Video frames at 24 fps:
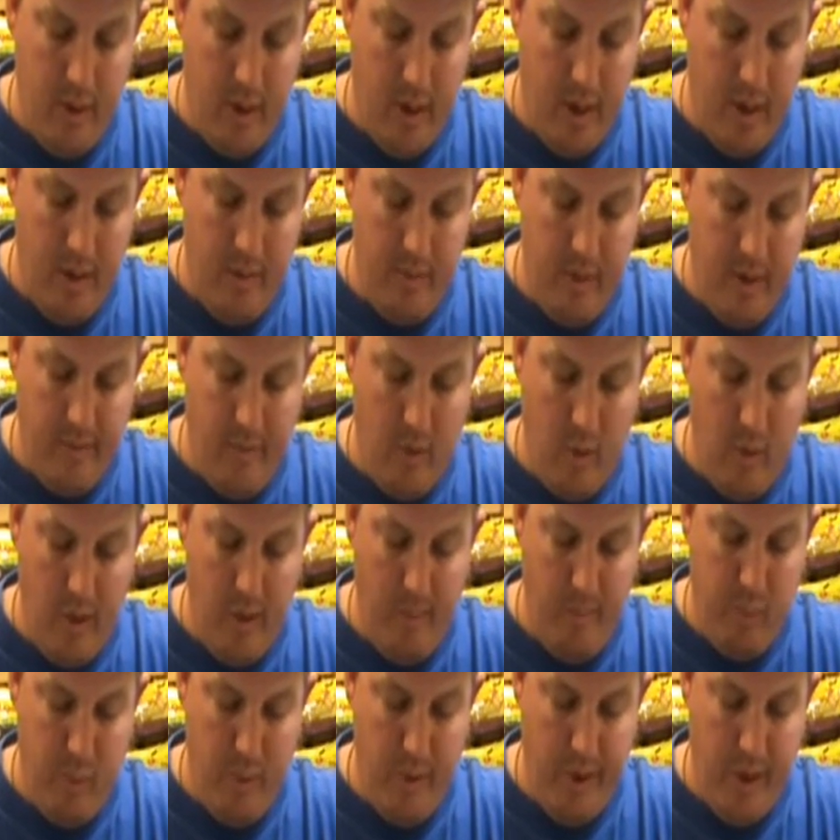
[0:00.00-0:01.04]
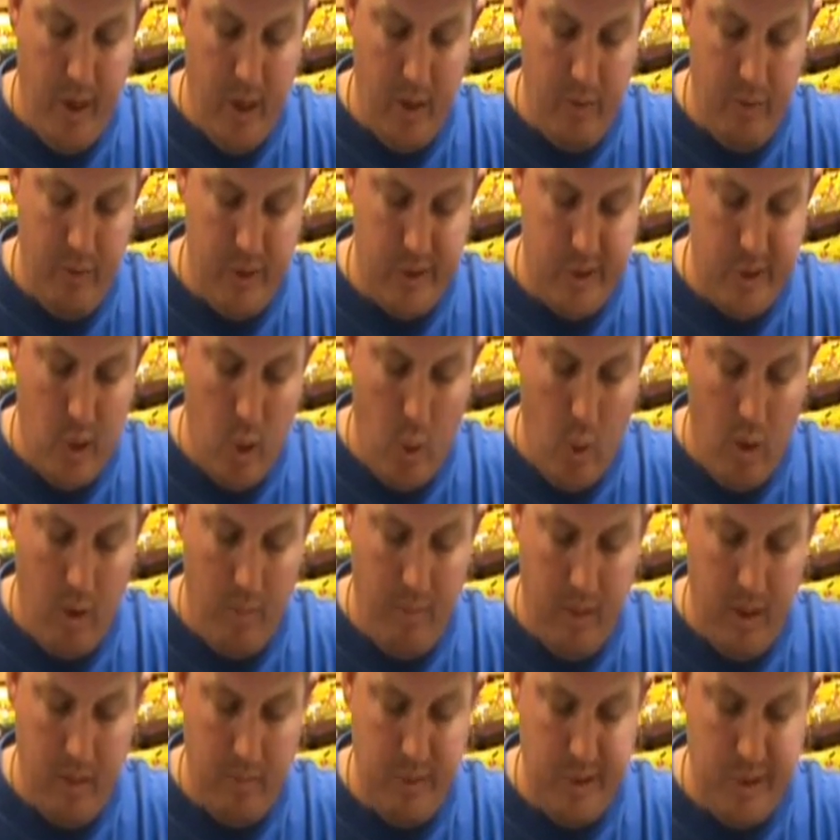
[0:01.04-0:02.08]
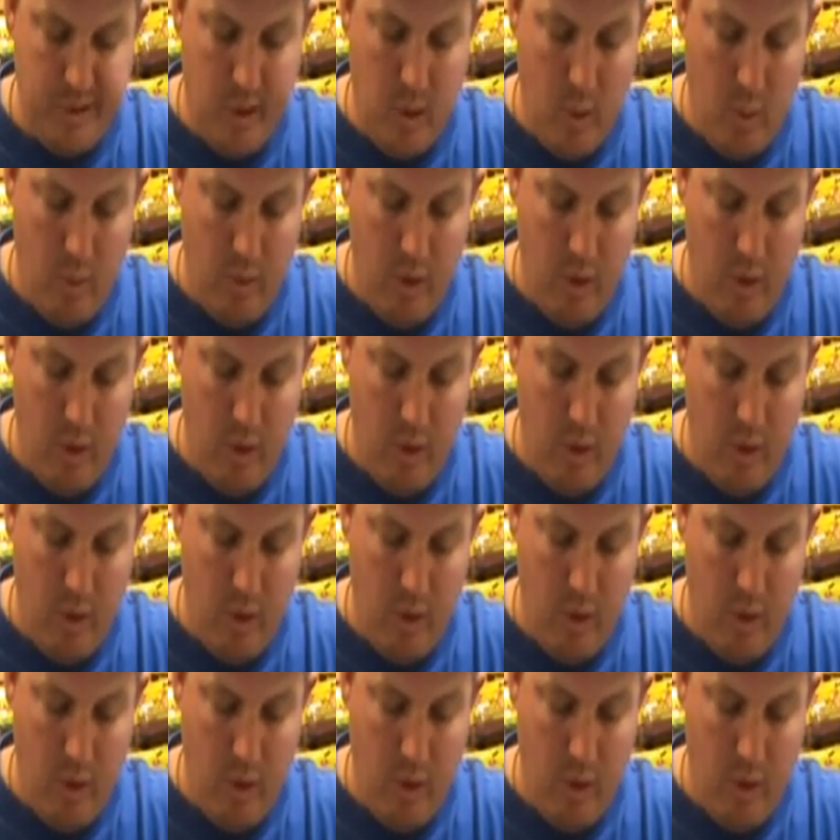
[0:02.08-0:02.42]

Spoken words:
Okay, I've already pre-cut this cork, but I'm just